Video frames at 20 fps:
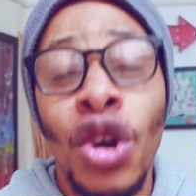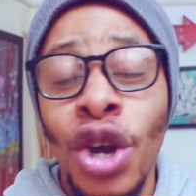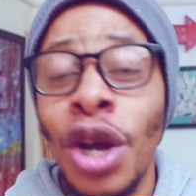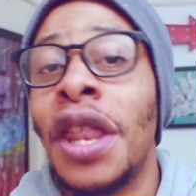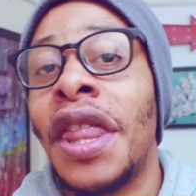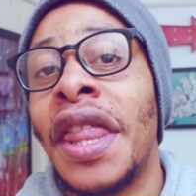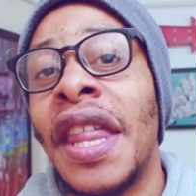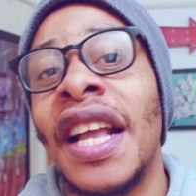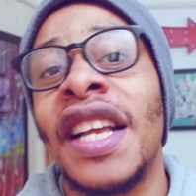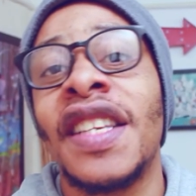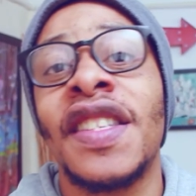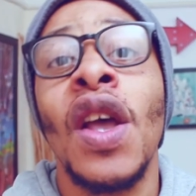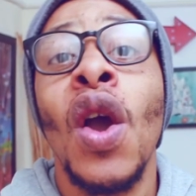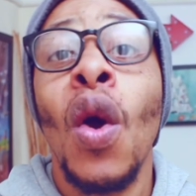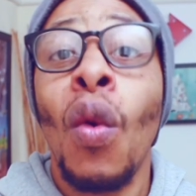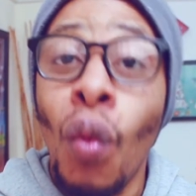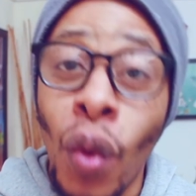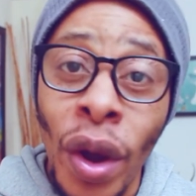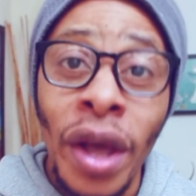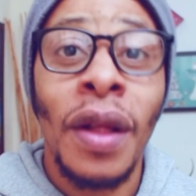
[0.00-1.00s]
good things
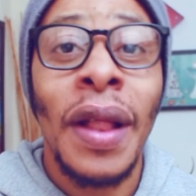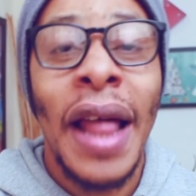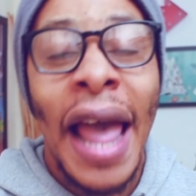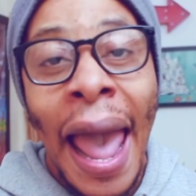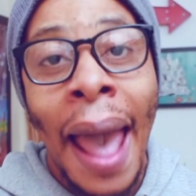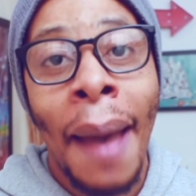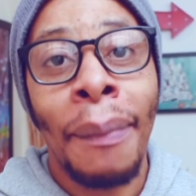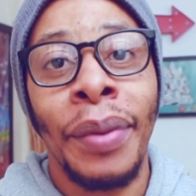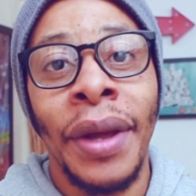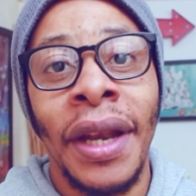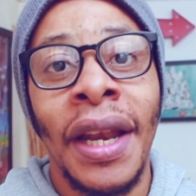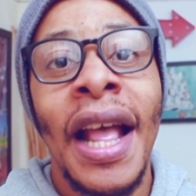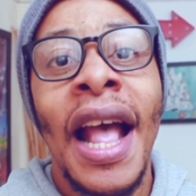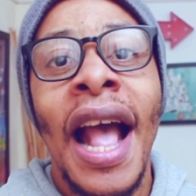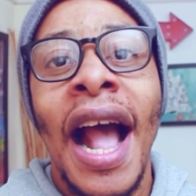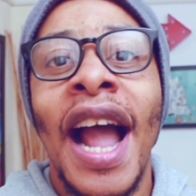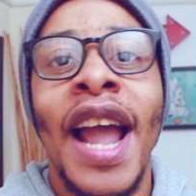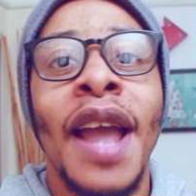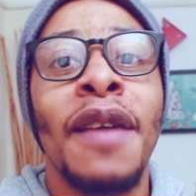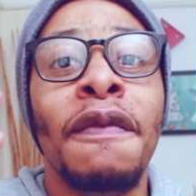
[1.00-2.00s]
will happen.
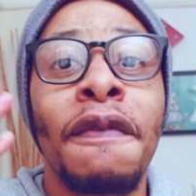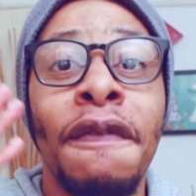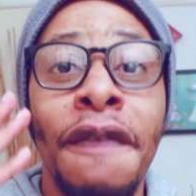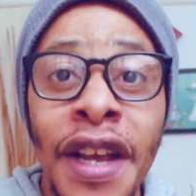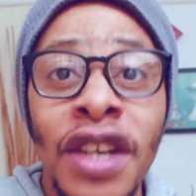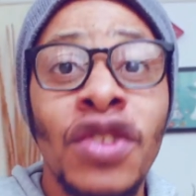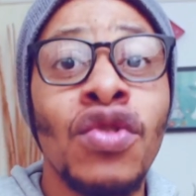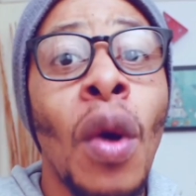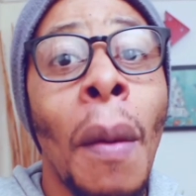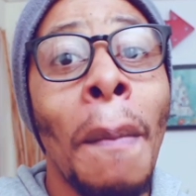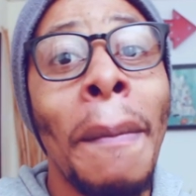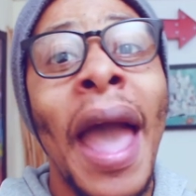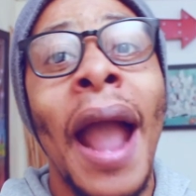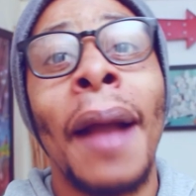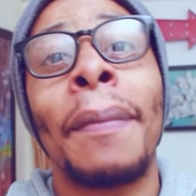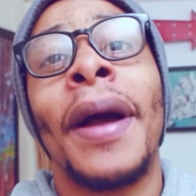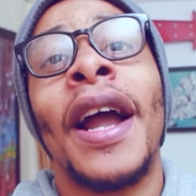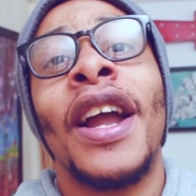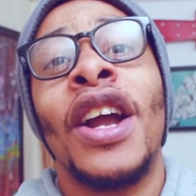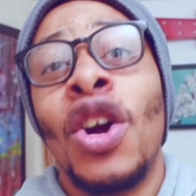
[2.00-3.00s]
I am Visual
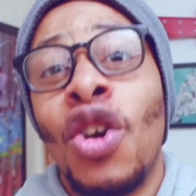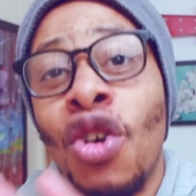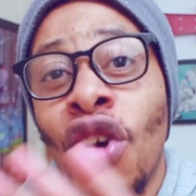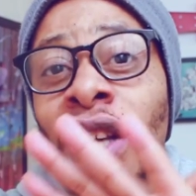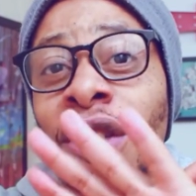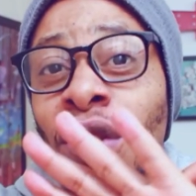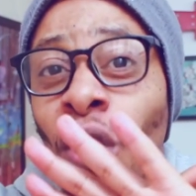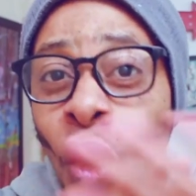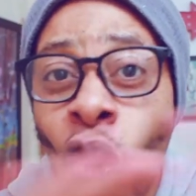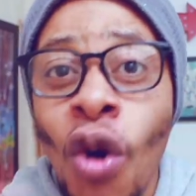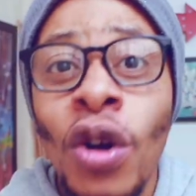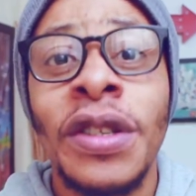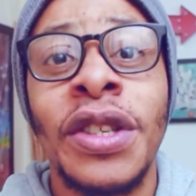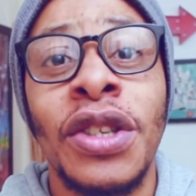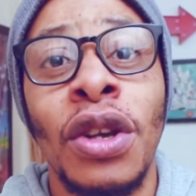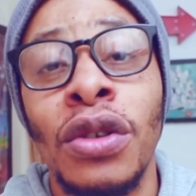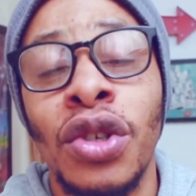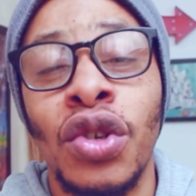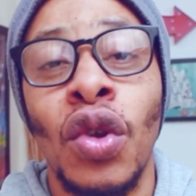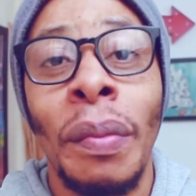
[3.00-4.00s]
Magpie across all
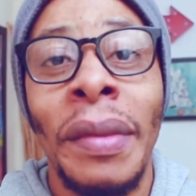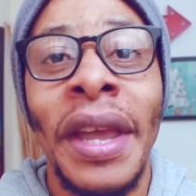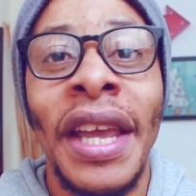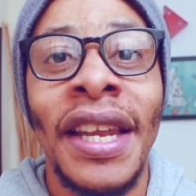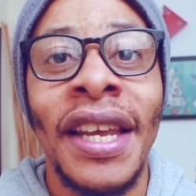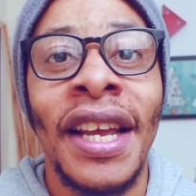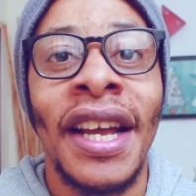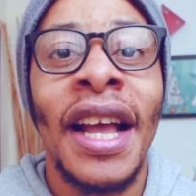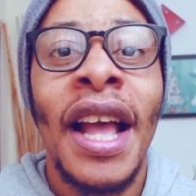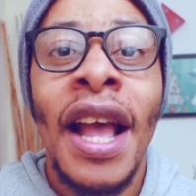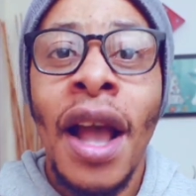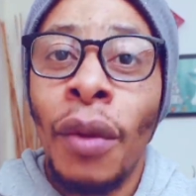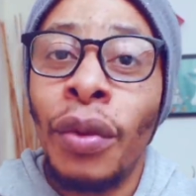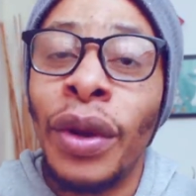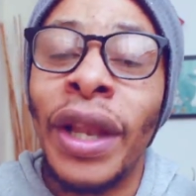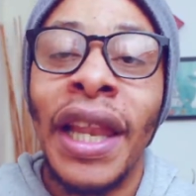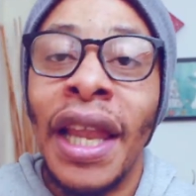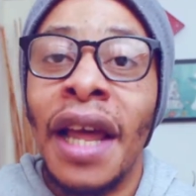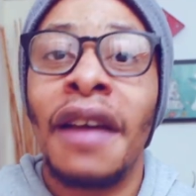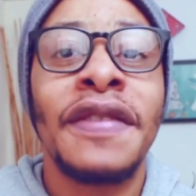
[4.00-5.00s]
social media.
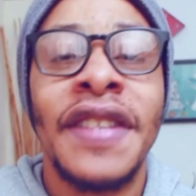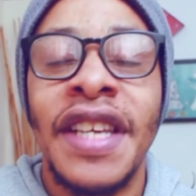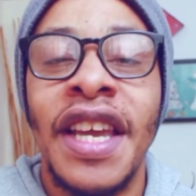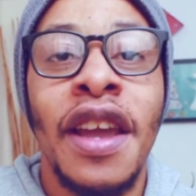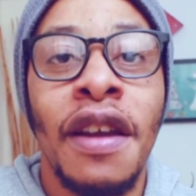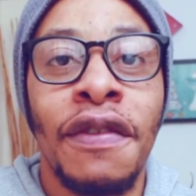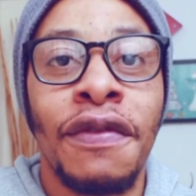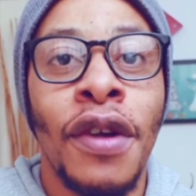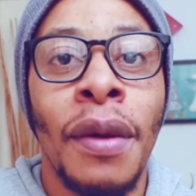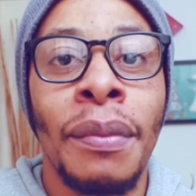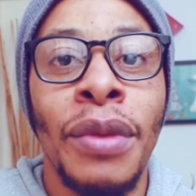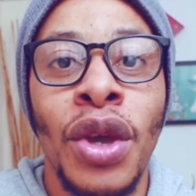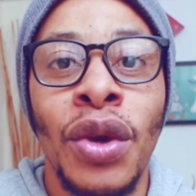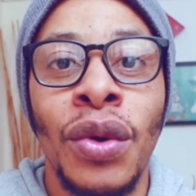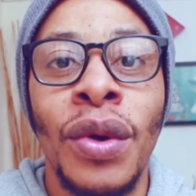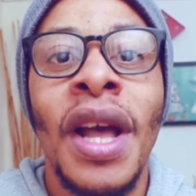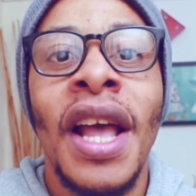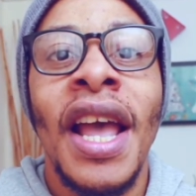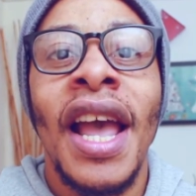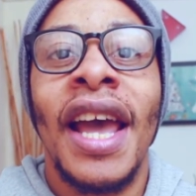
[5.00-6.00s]
Would love to hear from
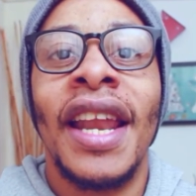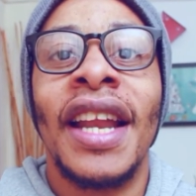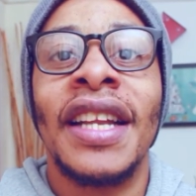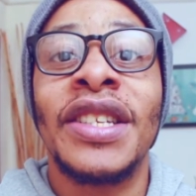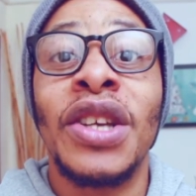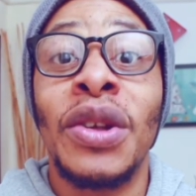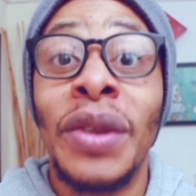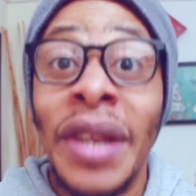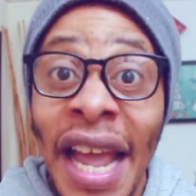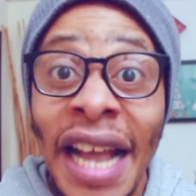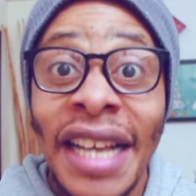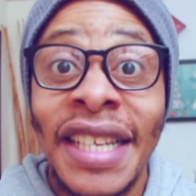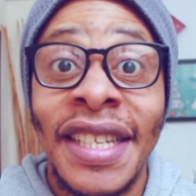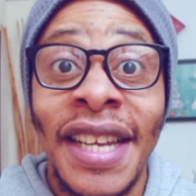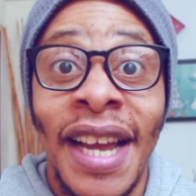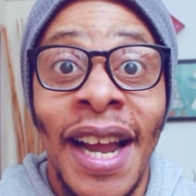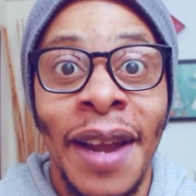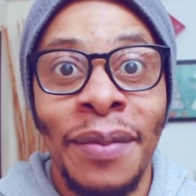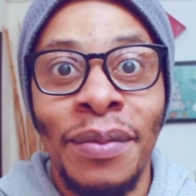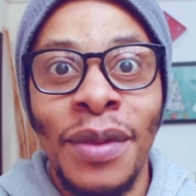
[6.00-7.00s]
you. And until next
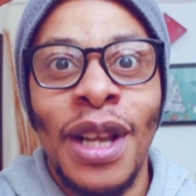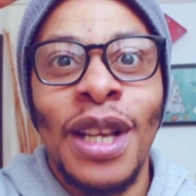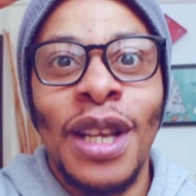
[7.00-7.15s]
time,